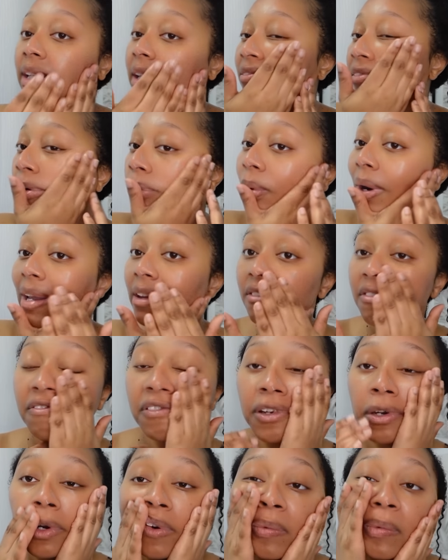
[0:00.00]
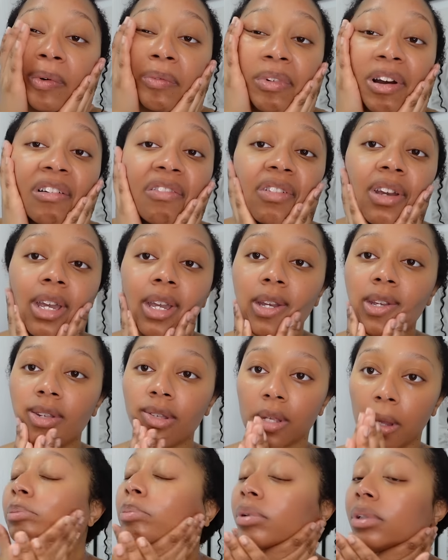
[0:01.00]
leave a white film on my
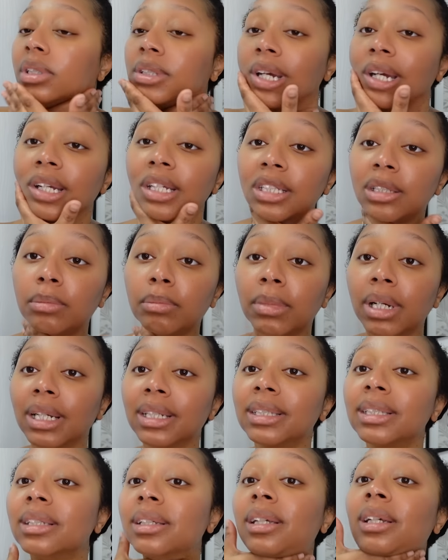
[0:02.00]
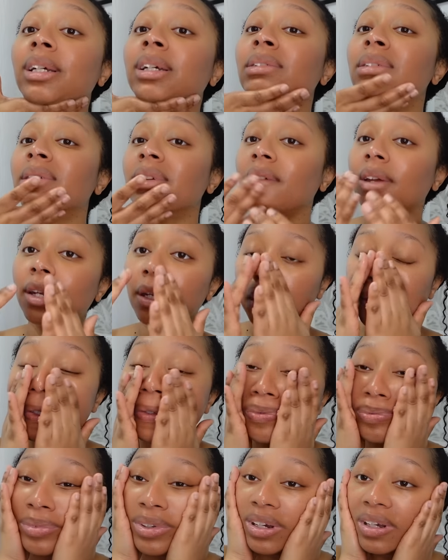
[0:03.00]
face, protects my skin, and it
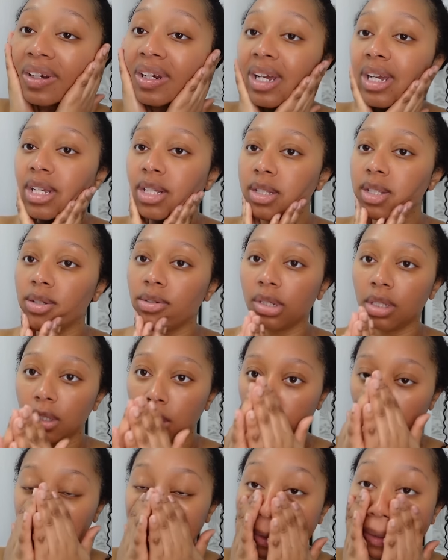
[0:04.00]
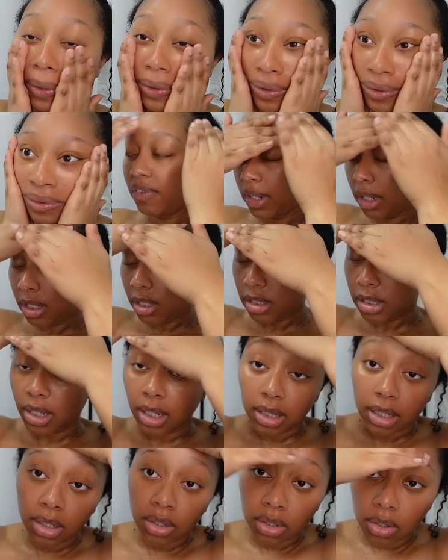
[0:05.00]
gives me a nice doobie finish.
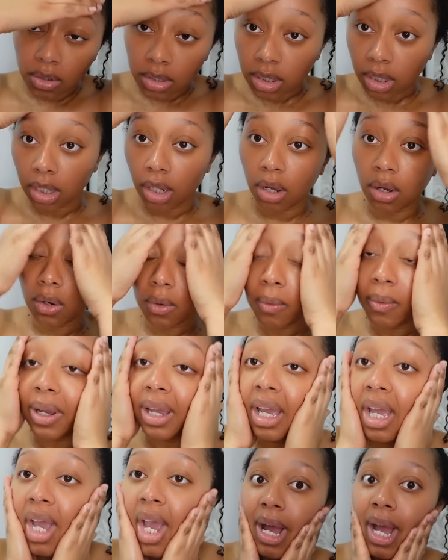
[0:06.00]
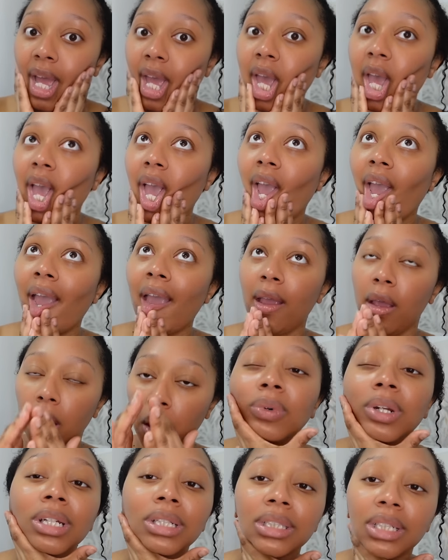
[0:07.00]
A little goes a long way. I hate
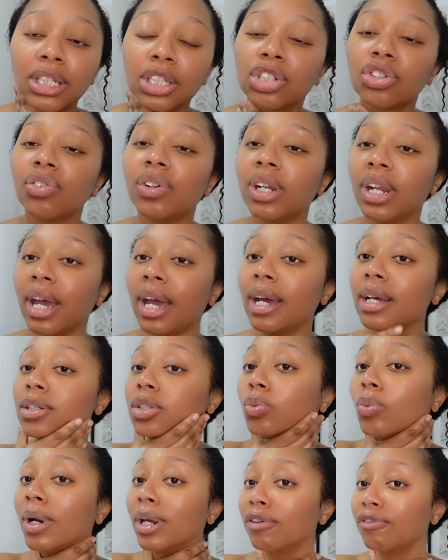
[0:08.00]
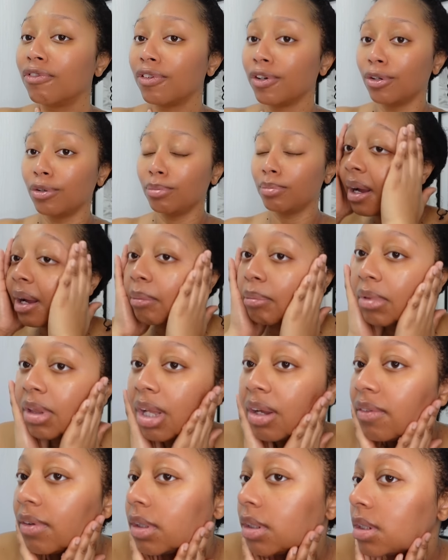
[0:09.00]
when a sunscreen has white film. I'm
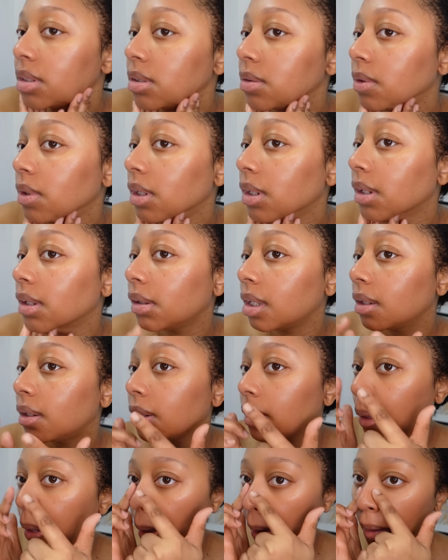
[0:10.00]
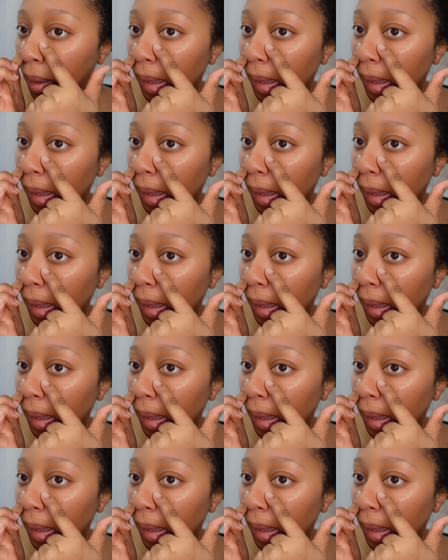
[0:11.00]
loving this one and look.